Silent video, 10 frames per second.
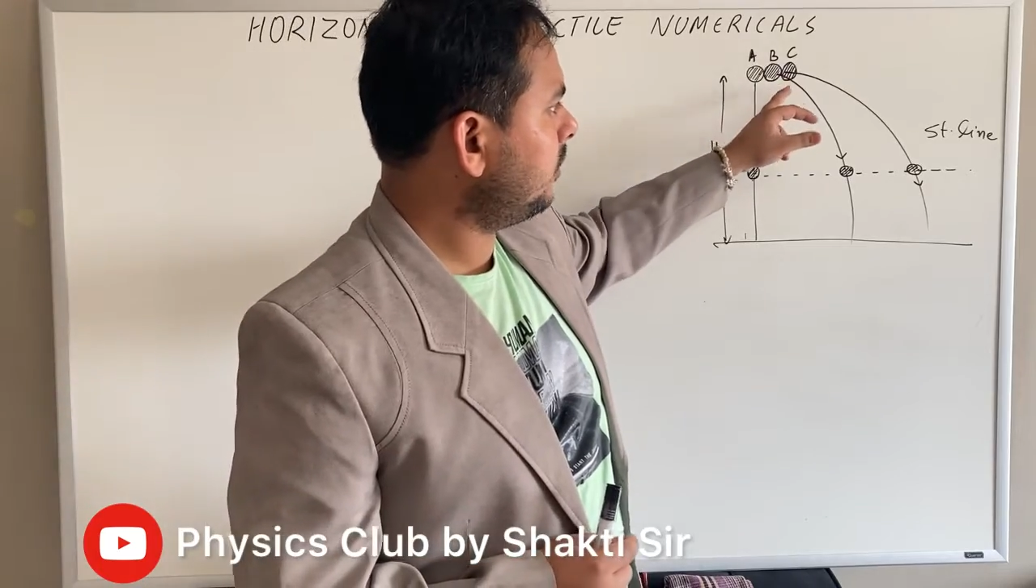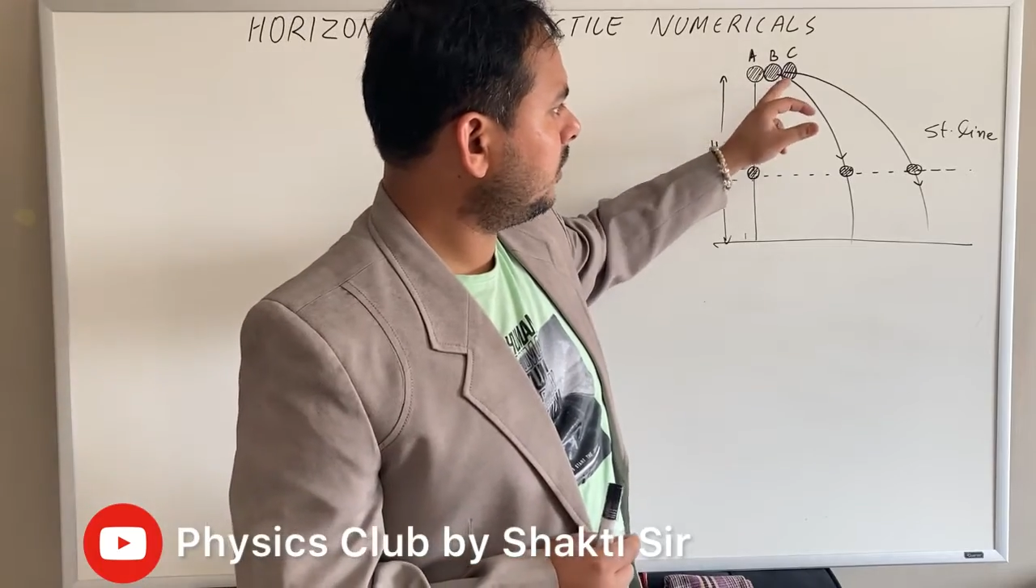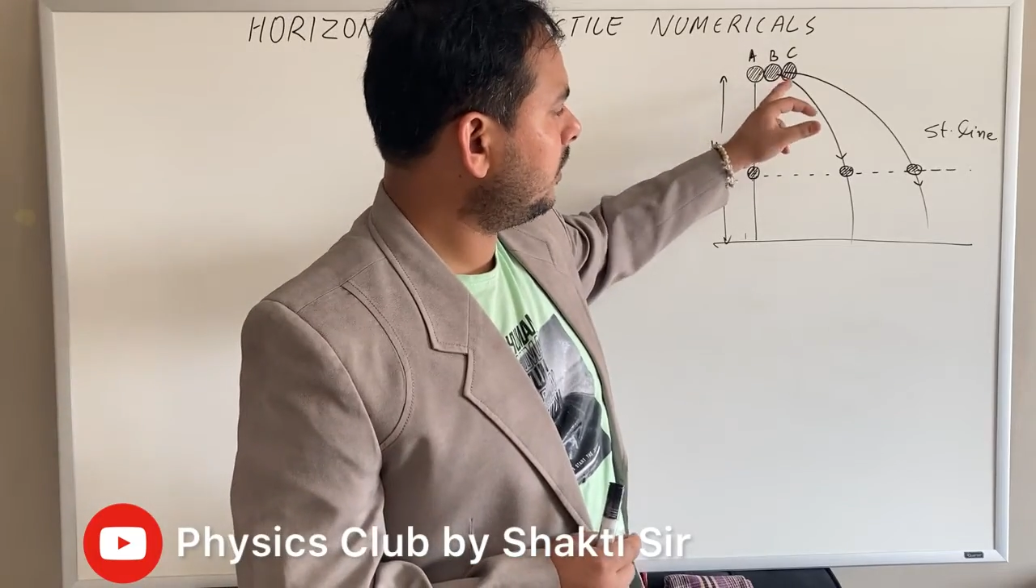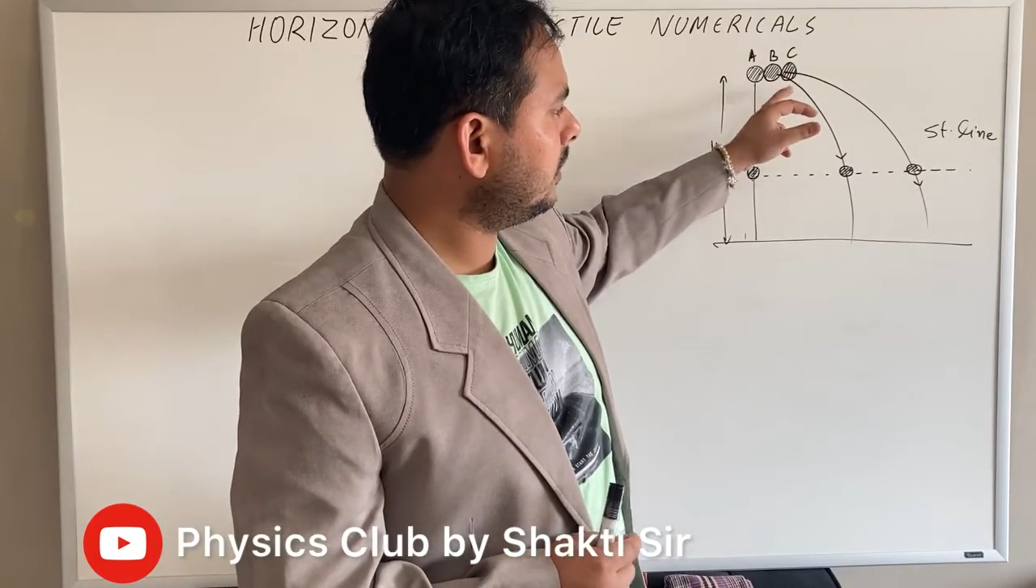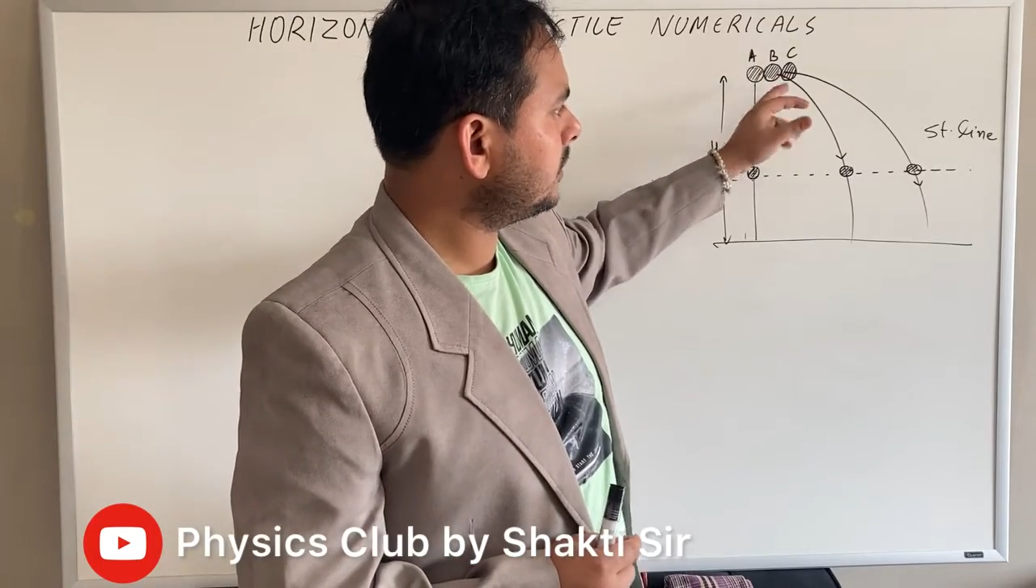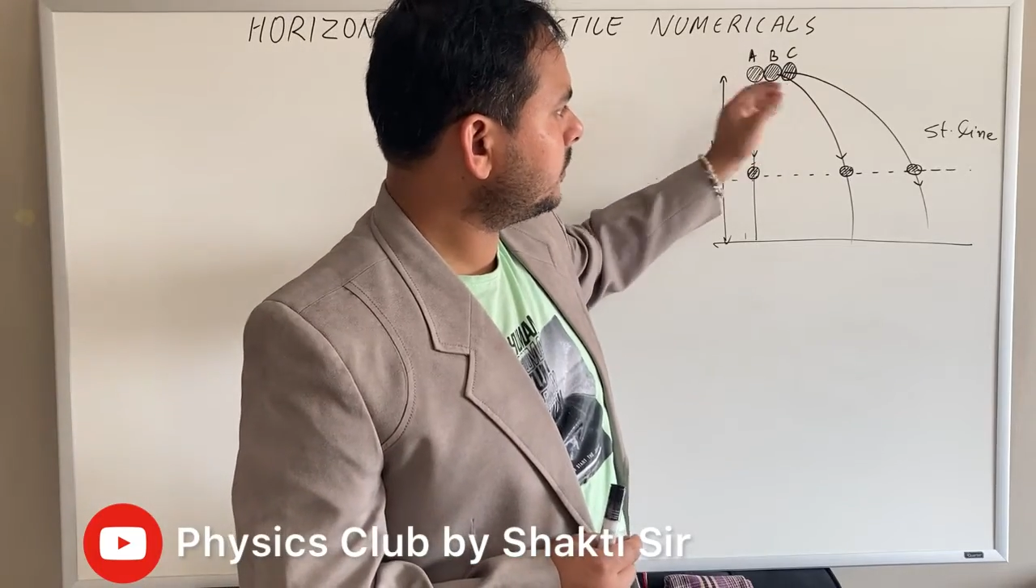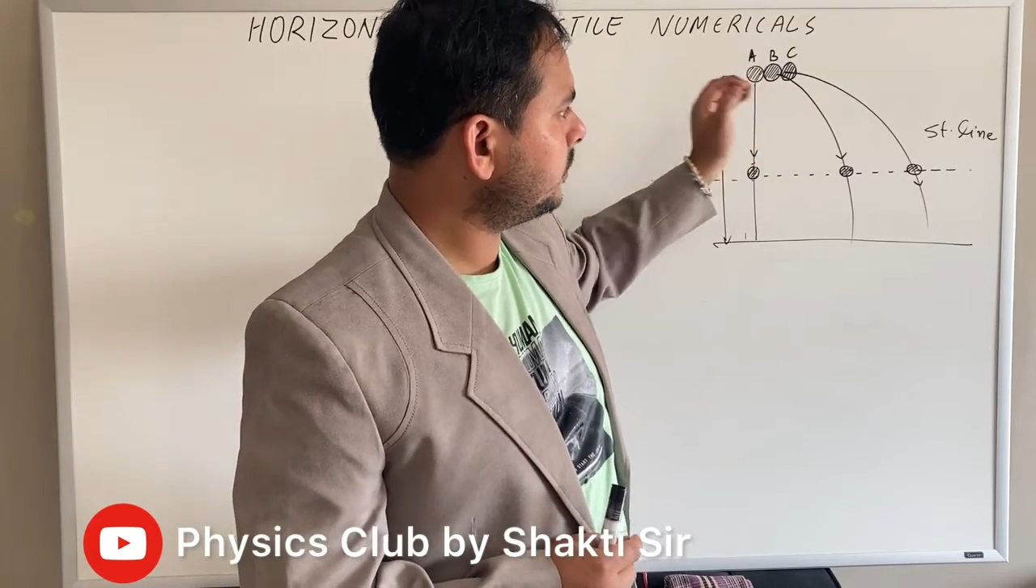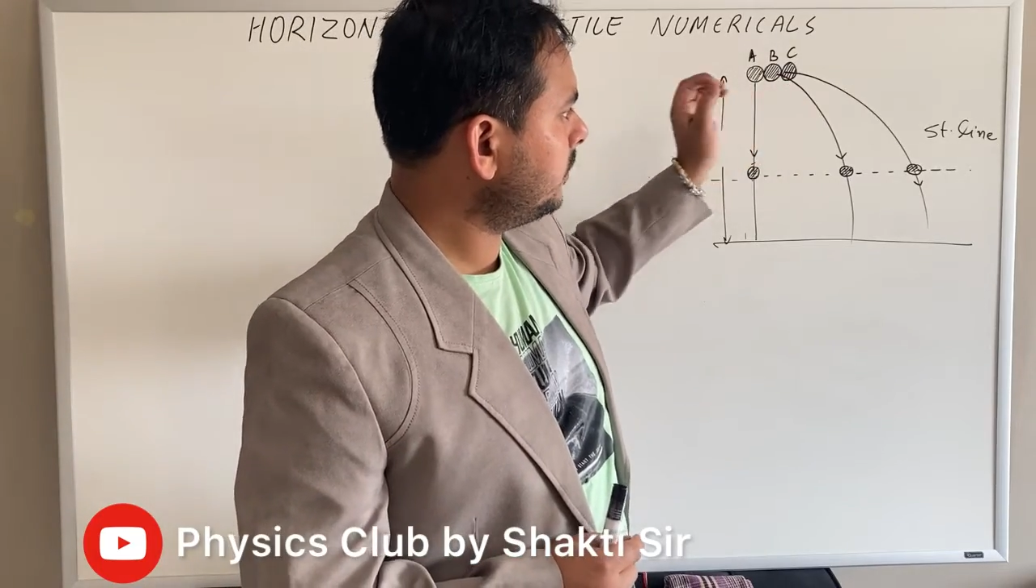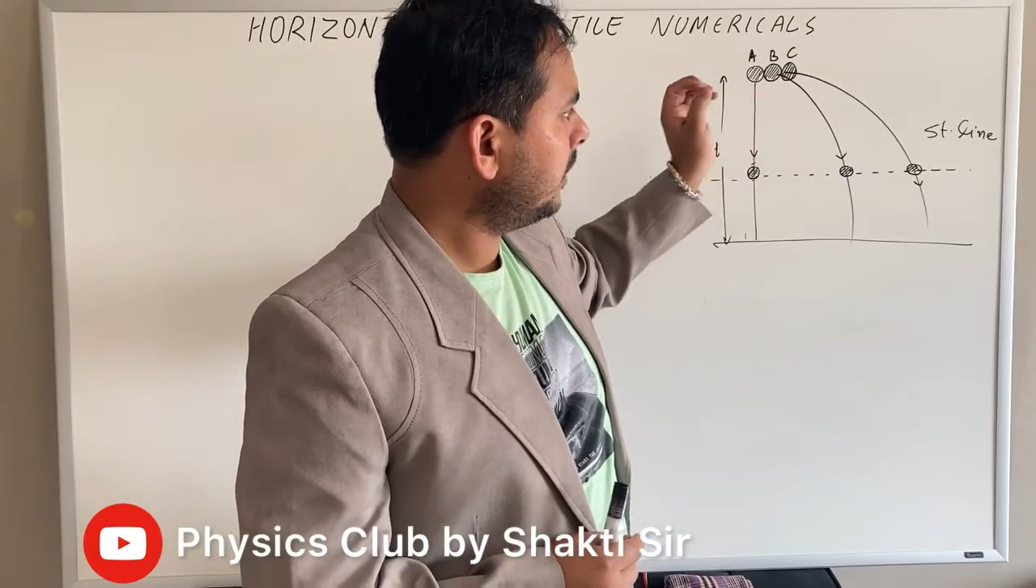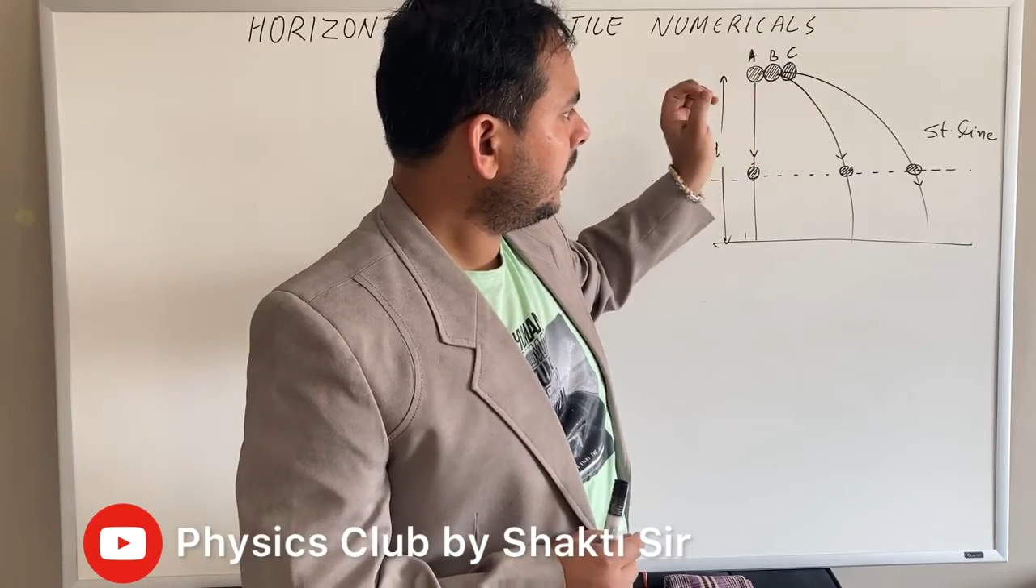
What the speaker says: also